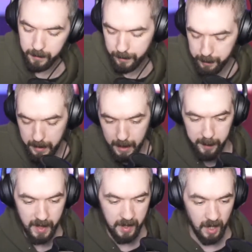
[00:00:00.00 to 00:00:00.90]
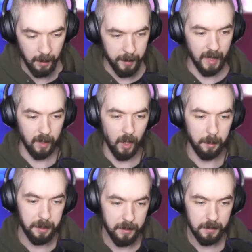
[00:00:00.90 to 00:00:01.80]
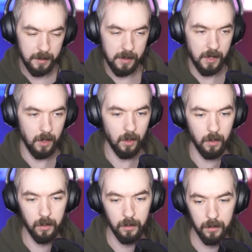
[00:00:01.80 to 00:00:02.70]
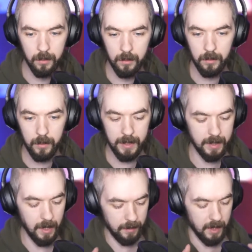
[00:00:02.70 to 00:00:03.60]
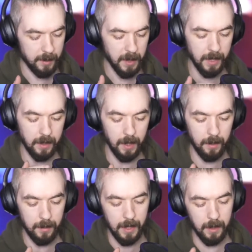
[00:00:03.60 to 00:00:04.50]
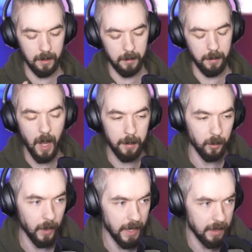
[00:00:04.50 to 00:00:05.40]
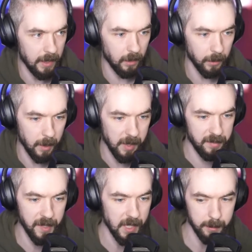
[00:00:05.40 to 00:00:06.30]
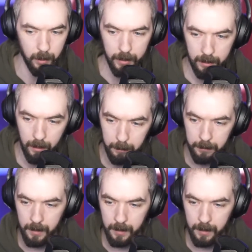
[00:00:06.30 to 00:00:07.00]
main PC can pick it up. So it's not this mic that like Bob and Wade hear when I play Phasmo with them.